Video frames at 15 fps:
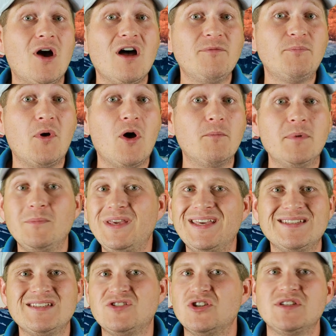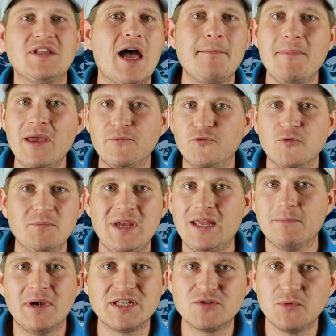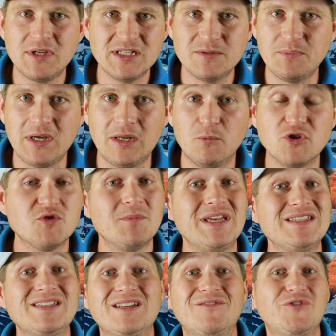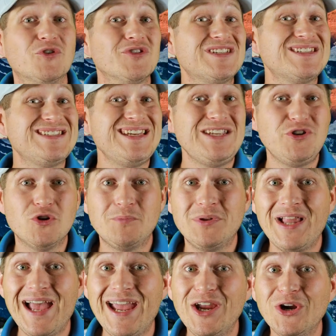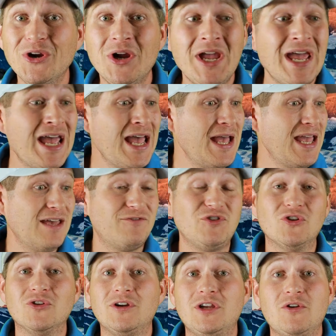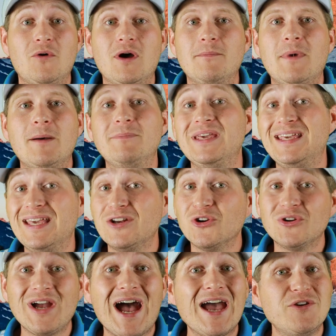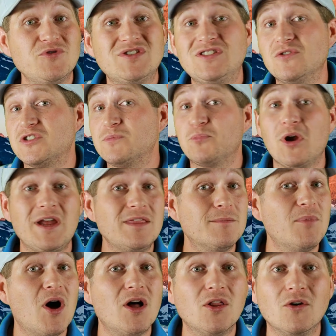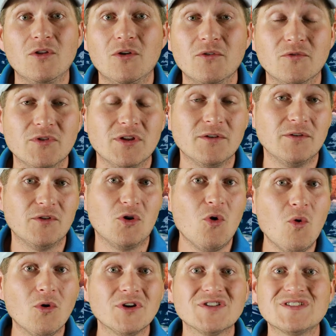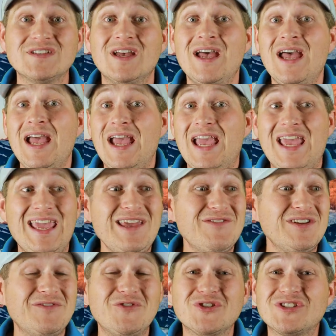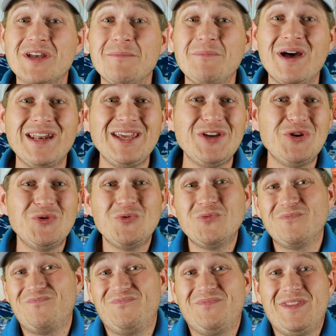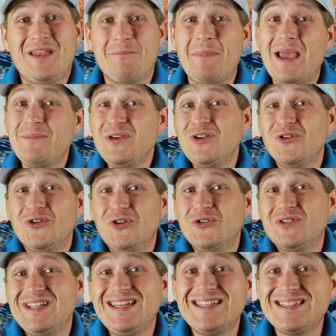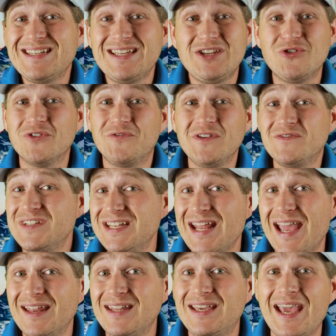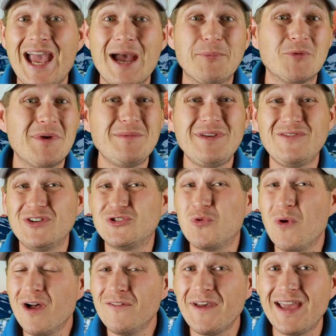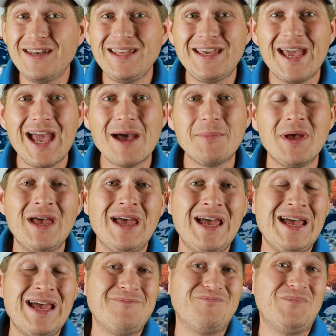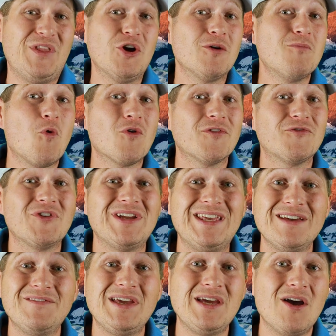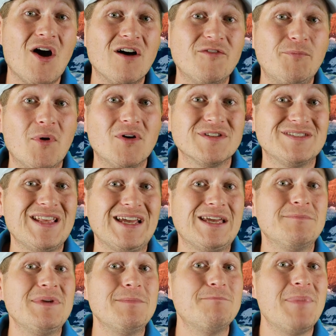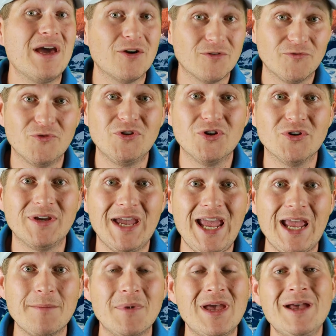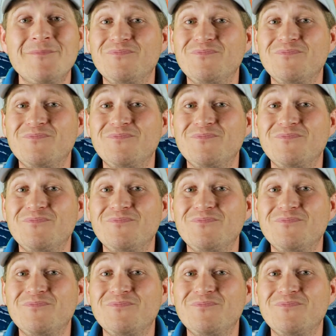golf ball, but because it's just not meant for me and my swing speed, which means that if you're a senior player, if you're, you know, a beginner guy who's still spraying the ball all over the course, even if you're somebody who maybe you're decent and you're a 15 handicap or maybe even a 12 handicap, there are more forgiving golf balls that can be better for your game.